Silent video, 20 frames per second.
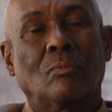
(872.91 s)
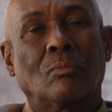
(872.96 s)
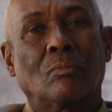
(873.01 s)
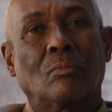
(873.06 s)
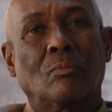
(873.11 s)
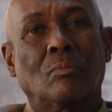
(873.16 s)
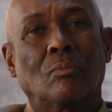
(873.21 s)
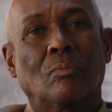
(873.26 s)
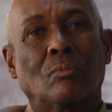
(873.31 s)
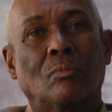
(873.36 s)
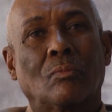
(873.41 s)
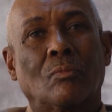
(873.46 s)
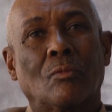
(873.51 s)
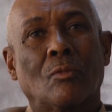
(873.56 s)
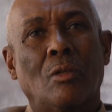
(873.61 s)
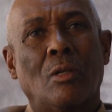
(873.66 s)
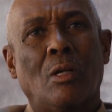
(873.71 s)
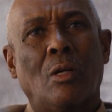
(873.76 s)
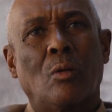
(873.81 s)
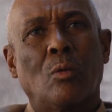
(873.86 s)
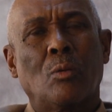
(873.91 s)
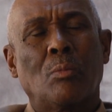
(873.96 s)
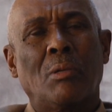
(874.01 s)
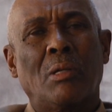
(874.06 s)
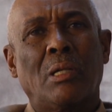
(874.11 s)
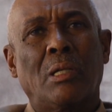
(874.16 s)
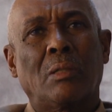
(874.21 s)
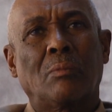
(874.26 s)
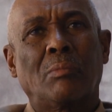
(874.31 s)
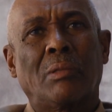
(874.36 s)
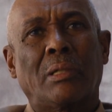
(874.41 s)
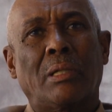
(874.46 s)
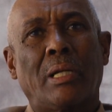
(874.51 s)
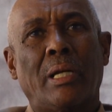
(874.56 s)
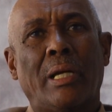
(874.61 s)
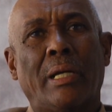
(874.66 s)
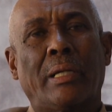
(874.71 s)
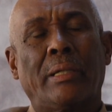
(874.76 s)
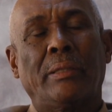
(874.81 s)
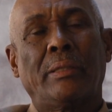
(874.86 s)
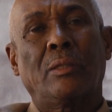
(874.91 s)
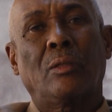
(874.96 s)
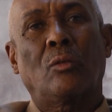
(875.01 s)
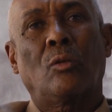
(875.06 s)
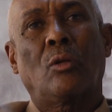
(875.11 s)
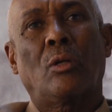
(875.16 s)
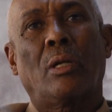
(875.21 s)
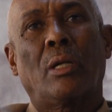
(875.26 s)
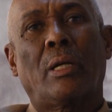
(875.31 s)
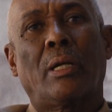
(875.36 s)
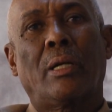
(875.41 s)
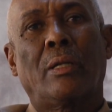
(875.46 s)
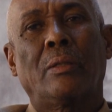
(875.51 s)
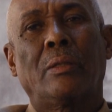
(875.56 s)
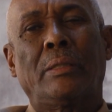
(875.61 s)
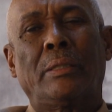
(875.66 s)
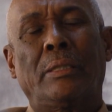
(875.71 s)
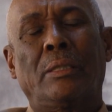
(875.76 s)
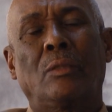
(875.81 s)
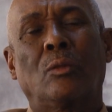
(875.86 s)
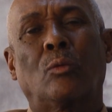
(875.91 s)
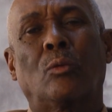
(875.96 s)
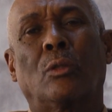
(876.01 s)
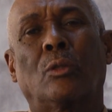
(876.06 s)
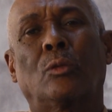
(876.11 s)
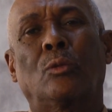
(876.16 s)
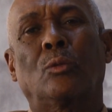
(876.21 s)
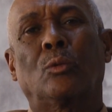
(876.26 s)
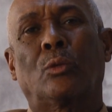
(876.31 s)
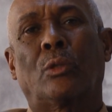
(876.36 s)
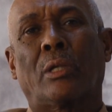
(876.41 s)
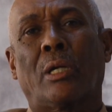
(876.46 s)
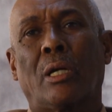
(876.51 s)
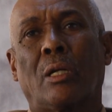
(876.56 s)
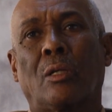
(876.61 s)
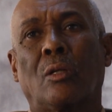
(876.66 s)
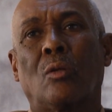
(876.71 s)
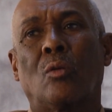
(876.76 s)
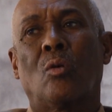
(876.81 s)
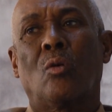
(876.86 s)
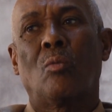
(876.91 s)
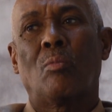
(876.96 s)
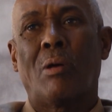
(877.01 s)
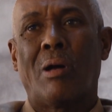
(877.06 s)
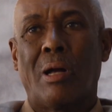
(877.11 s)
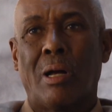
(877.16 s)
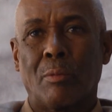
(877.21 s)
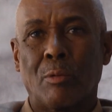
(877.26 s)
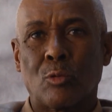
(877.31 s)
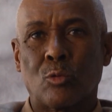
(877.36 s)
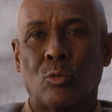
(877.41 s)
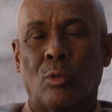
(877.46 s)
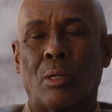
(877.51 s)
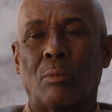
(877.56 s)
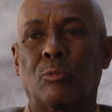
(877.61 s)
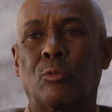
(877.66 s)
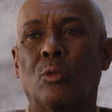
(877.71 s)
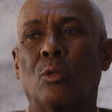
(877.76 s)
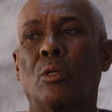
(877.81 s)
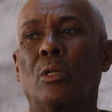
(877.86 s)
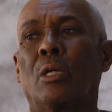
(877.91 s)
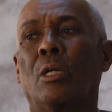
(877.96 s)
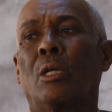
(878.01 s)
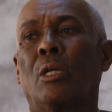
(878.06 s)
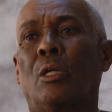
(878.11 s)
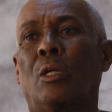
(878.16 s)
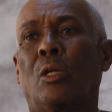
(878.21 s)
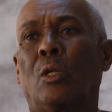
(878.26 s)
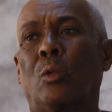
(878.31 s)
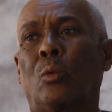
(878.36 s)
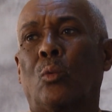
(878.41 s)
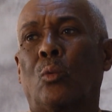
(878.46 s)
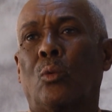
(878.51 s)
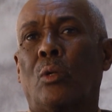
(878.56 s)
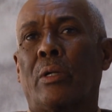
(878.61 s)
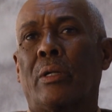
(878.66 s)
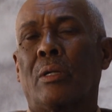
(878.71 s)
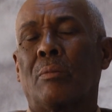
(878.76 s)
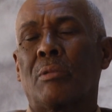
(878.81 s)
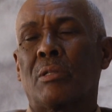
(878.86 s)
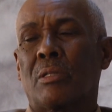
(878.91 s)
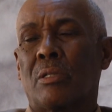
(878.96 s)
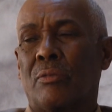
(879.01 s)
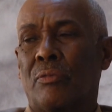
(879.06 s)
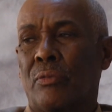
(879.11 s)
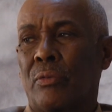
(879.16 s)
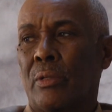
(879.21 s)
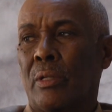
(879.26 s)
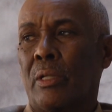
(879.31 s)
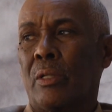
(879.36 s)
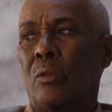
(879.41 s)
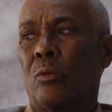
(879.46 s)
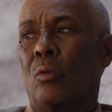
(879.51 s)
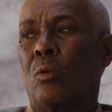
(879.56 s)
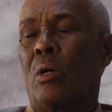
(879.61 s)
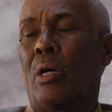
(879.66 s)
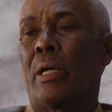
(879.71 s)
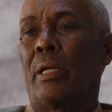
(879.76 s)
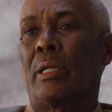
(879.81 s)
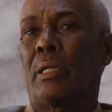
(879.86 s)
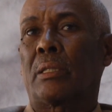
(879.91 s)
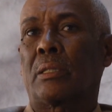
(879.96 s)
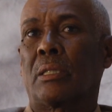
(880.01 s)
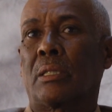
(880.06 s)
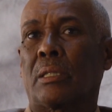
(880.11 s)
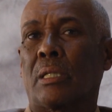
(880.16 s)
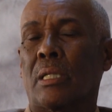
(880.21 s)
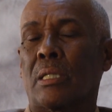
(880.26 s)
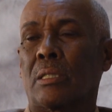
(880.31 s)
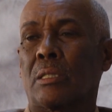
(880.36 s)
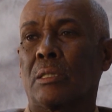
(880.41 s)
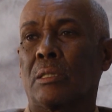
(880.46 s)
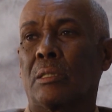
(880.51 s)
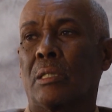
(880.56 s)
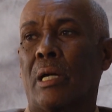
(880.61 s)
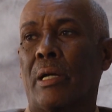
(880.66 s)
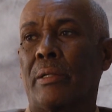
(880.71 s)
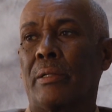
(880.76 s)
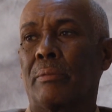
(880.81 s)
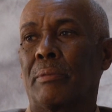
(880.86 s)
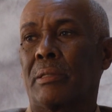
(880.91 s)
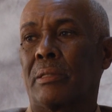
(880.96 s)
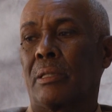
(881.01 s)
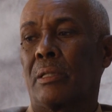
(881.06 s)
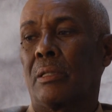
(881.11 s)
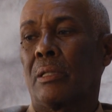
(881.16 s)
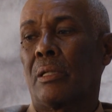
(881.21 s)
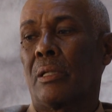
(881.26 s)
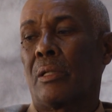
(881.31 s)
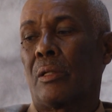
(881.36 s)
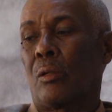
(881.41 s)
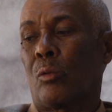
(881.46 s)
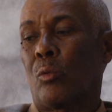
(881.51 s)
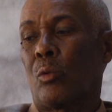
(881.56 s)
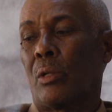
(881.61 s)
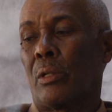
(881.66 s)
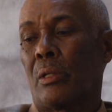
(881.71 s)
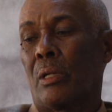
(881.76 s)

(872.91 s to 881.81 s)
What I understand is that when the soldiers are fighting, if they capture prisoners, they must treat them well and they must take care of the prisoners and they not mistreat.